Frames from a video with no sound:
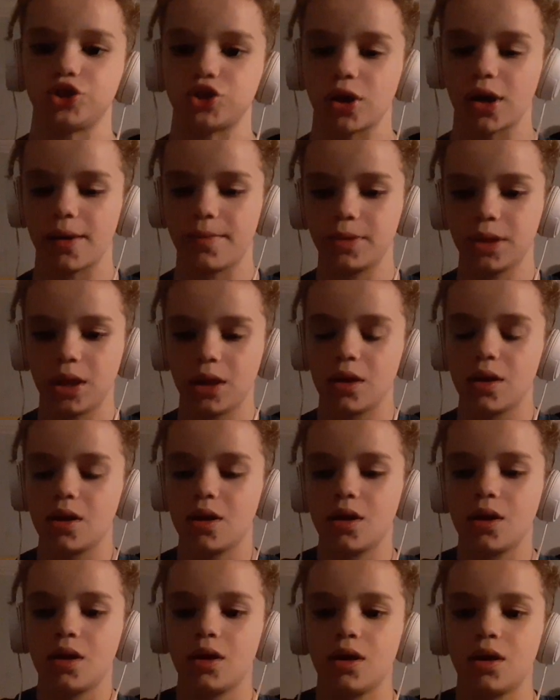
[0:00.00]
tribe.
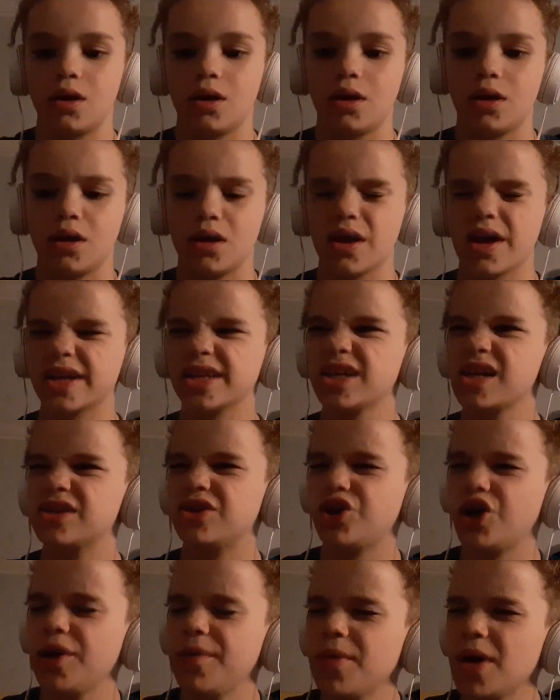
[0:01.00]
The
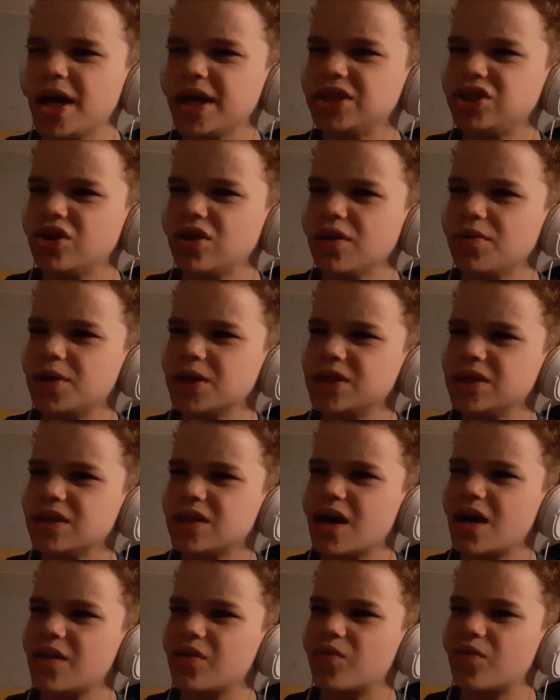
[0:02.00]
dream actually wasn't
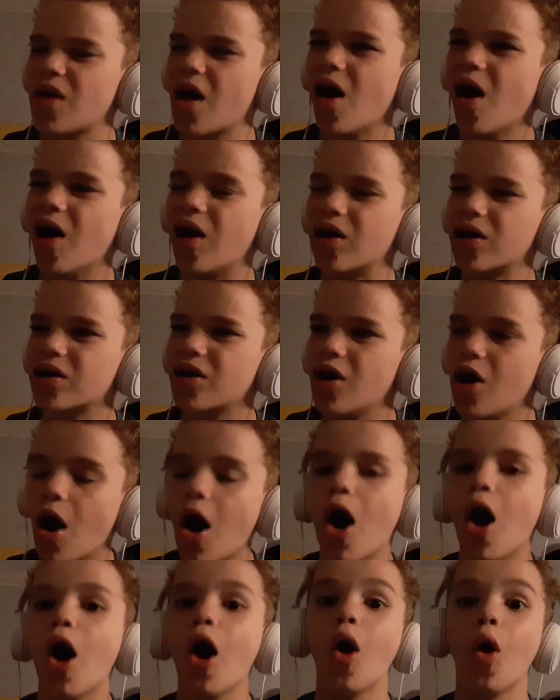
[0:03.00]
that long.
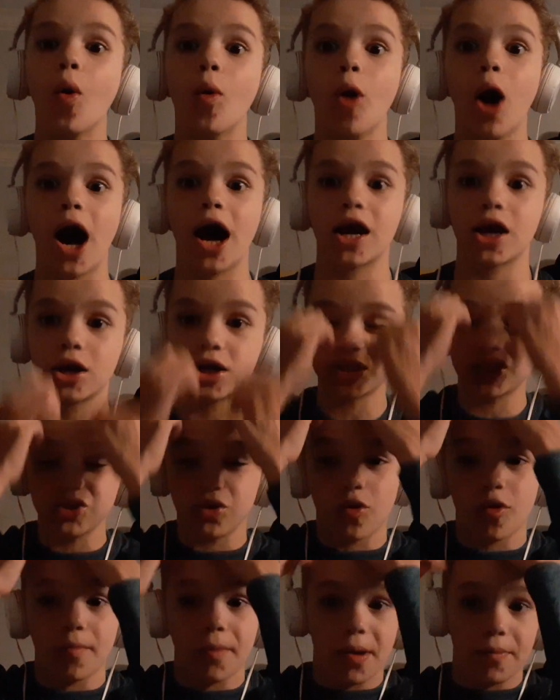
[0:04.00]
Oh, I
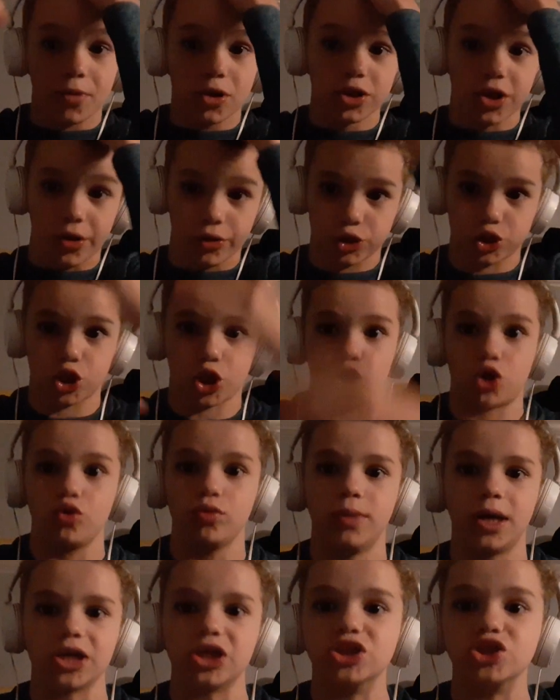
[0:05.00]
also remember there was a
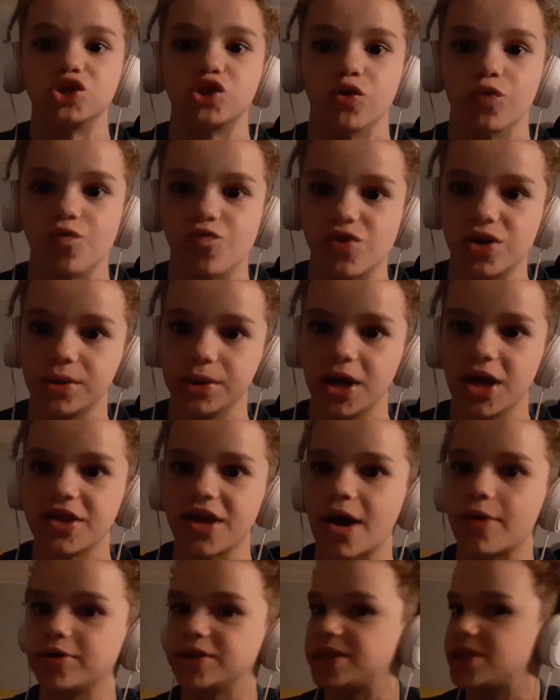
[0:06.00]
humongous gorilla
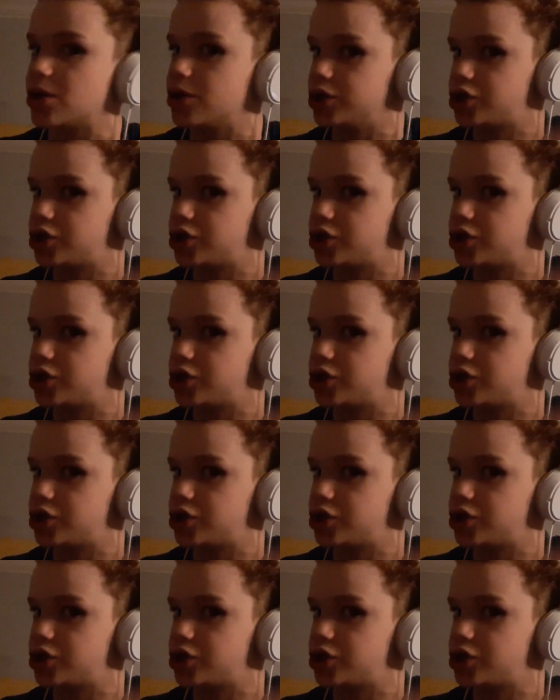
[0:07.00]
that was there